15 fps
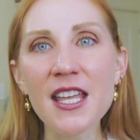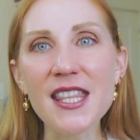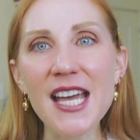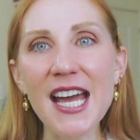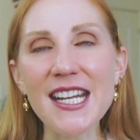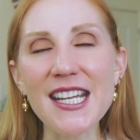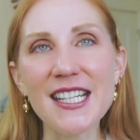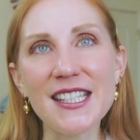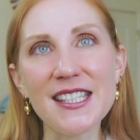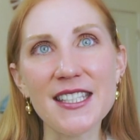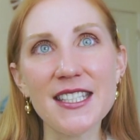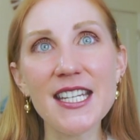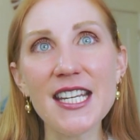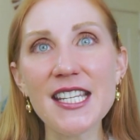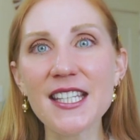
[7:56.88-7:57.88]
that it's
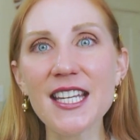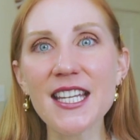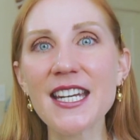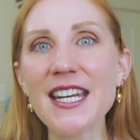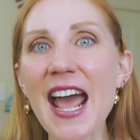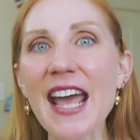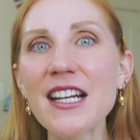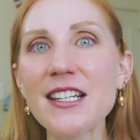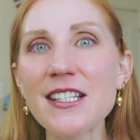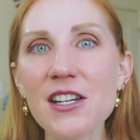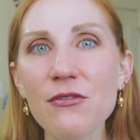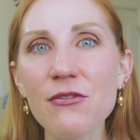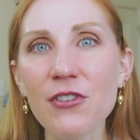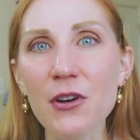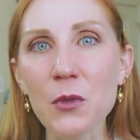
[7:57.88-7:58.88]

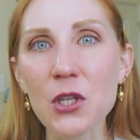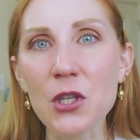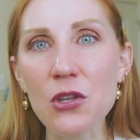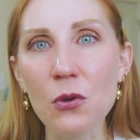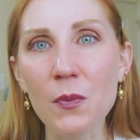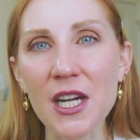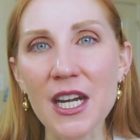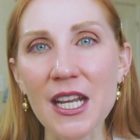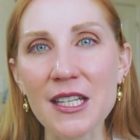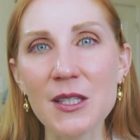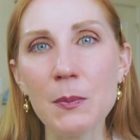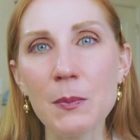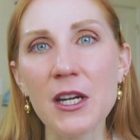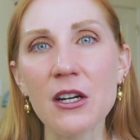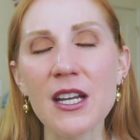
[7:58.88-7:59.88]
disconnected from human
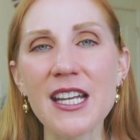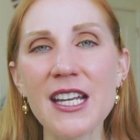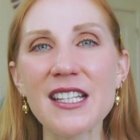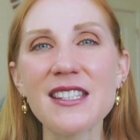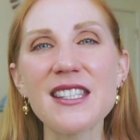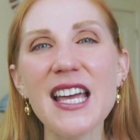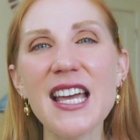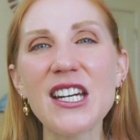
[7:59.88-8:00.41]
experience,